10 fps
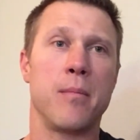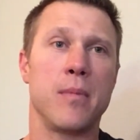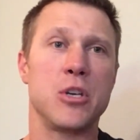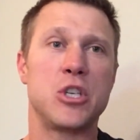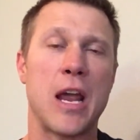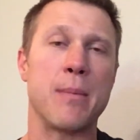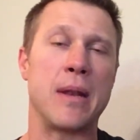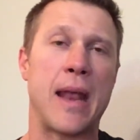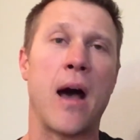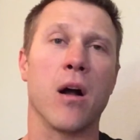shame
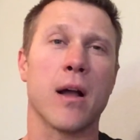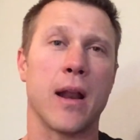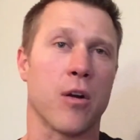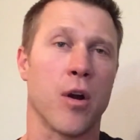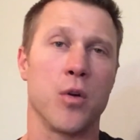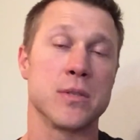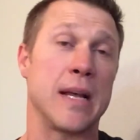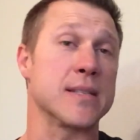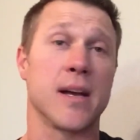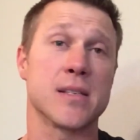and doubt kind of grows. And
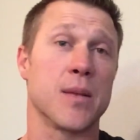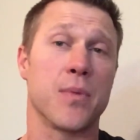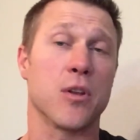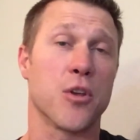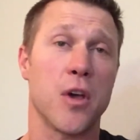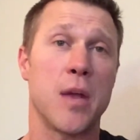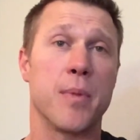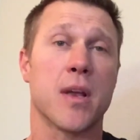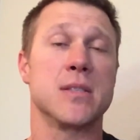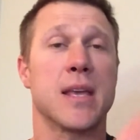that's not something good
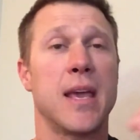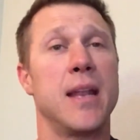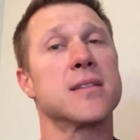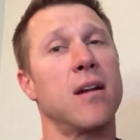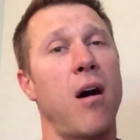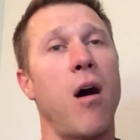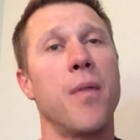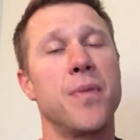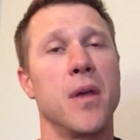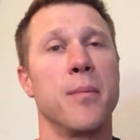because, again, it's going to
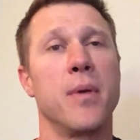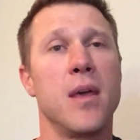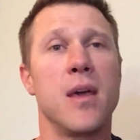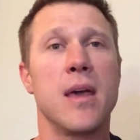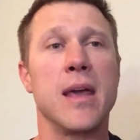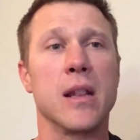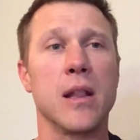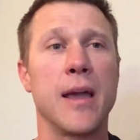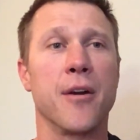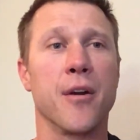haunt them in
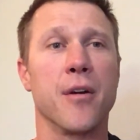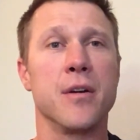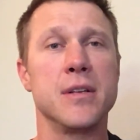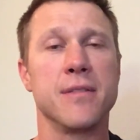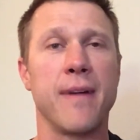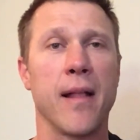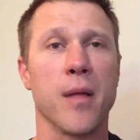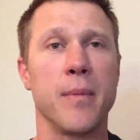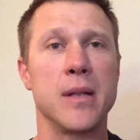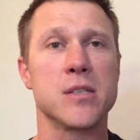later
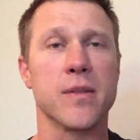development.